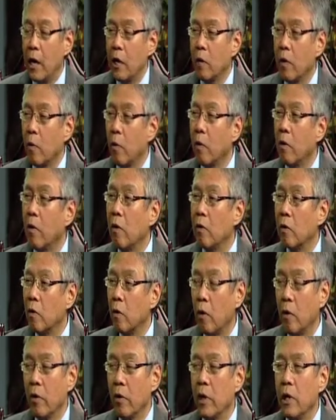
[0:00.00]
the world
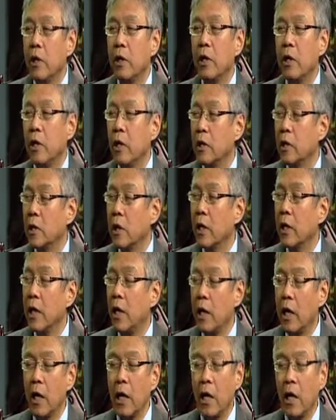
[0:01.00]
quota, he's
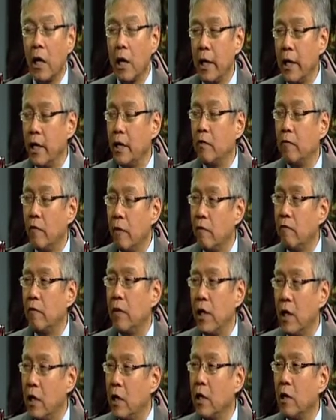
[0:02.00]
looking at least
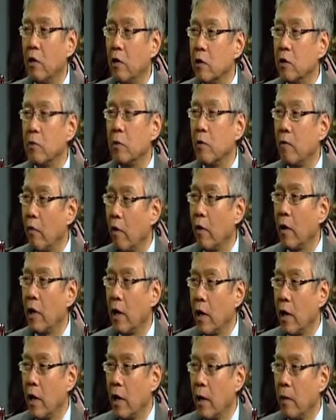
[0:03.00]
15 years before he
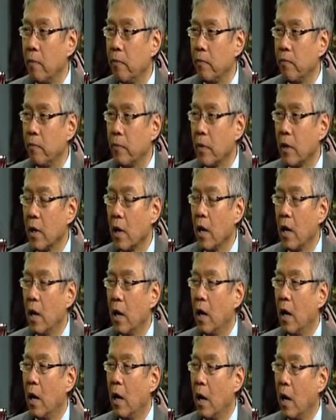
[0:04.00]
can come.
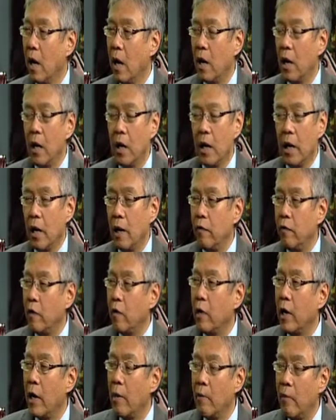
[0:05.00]
Wow. If you
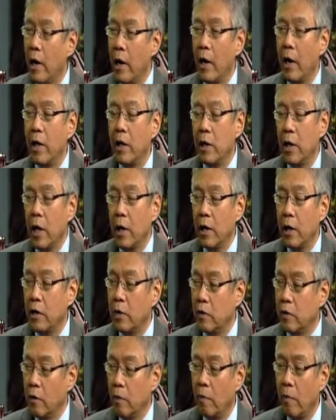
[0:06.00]
got married
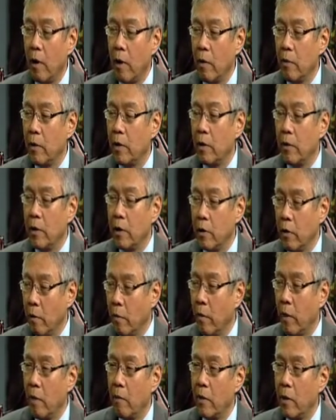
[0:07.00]
to you're a
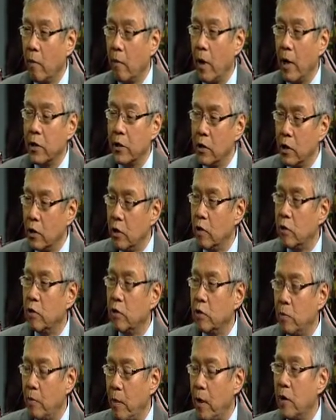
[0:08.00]
permanent resident, you
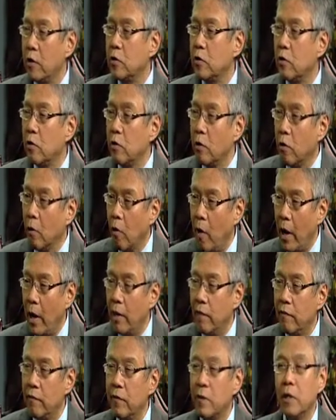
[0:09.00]
sponsor your
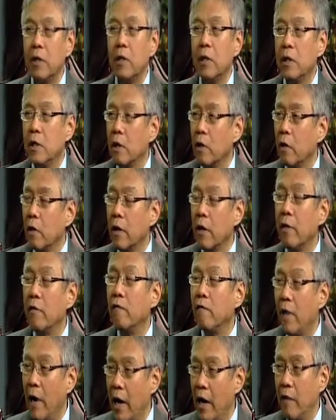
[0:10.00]
wife, you're looking at
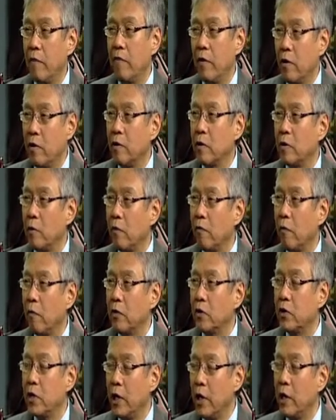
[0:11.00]
5 years before
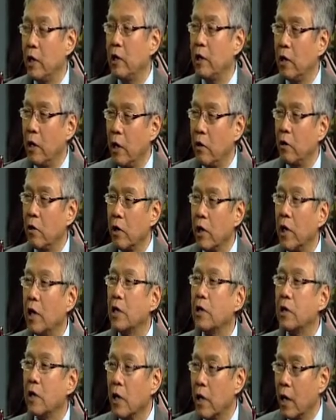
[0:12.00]
she and your
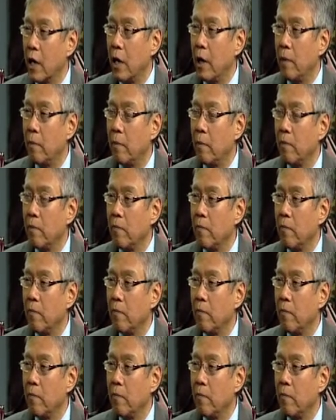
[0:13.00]
kids could come.